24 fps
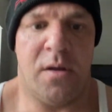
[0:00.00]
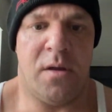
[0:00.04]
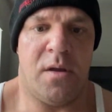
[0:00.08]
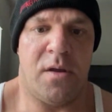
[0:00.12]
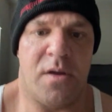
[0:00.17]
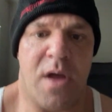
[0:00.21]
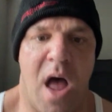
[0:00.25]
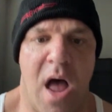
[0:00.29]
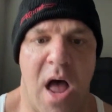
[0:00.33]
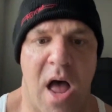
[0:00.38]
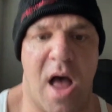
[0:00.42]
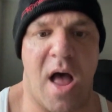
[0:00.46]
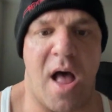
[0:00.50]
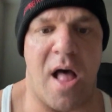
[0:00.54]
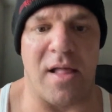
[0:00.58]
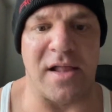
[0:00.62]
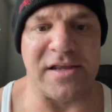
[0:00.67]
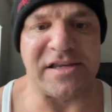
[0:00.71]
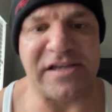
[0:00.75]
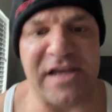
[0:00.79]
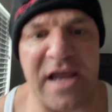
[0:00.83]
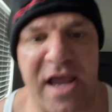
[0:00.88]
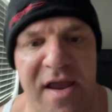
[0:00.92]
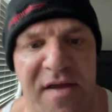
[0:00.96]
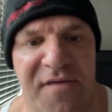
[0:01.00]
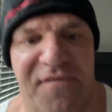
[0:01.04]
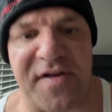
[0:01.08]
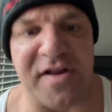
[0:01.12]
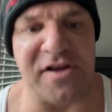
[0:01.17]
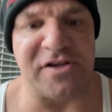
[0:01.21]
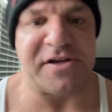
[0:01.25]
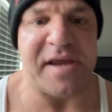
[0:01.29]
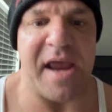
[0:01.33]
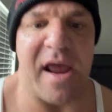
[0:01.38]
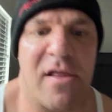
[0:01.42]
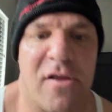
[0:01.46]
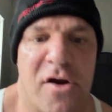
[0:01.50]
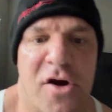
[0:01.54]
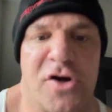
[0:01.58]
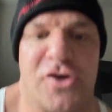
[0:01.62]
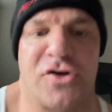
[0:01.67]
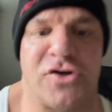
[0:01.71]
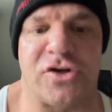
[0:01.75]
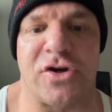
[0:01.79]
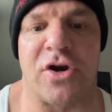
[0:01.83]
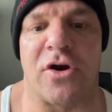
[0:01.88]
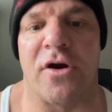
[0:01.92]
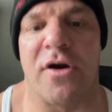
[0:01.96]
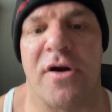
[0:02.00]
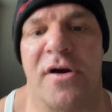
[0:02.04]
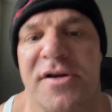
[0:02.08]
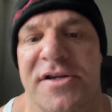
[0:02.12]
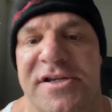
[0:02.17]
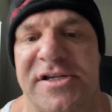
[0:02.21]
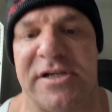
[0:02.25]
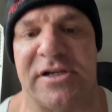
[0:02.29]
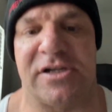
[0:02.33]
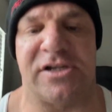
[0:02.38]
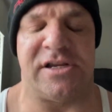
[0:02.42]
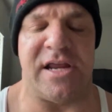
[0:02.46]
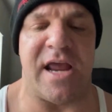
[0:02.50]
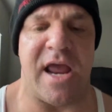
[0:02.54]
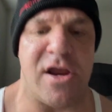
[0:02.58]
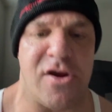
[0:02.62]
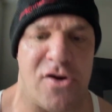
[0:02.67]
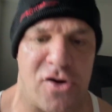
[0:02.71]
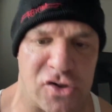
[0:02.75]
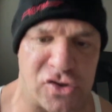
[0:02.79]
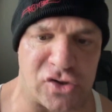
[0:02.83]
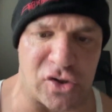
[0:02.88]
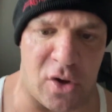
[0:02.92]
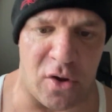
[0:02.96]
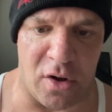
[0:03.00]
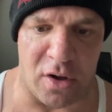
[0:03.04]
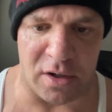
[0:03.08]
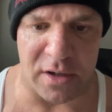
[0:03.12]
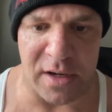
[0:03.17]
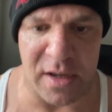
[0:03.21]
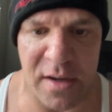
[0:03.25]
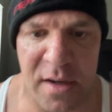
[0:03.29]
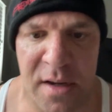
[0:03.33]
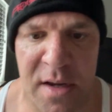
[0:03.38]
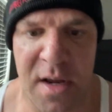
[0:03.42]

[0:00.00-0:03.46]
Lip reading: Let's see. Vince Taylor turned 68 years old.